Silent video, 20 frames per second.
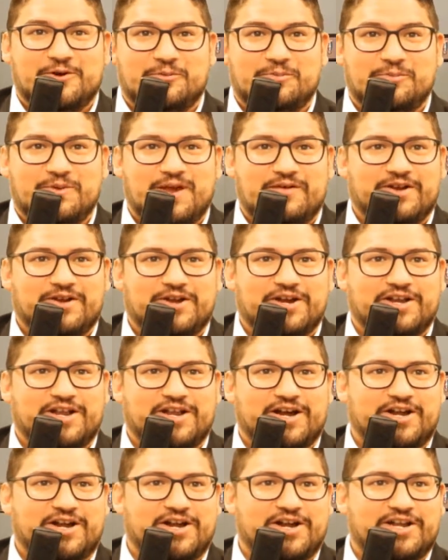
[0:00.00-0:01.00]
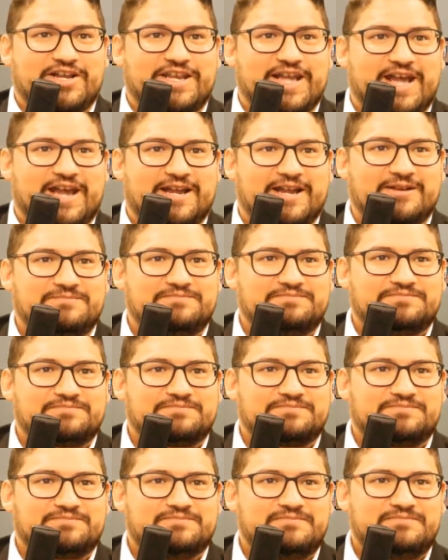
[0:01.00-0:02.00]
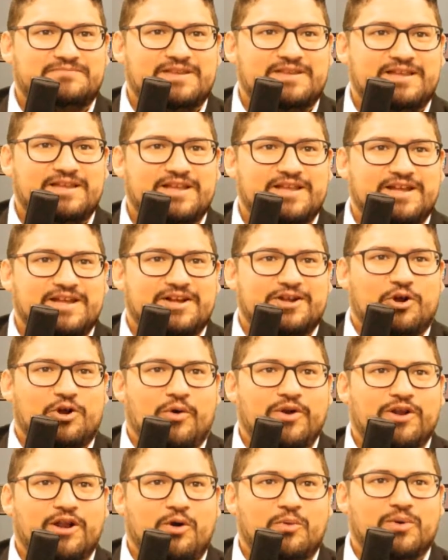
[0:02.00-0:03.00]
Hope you have a good day. Going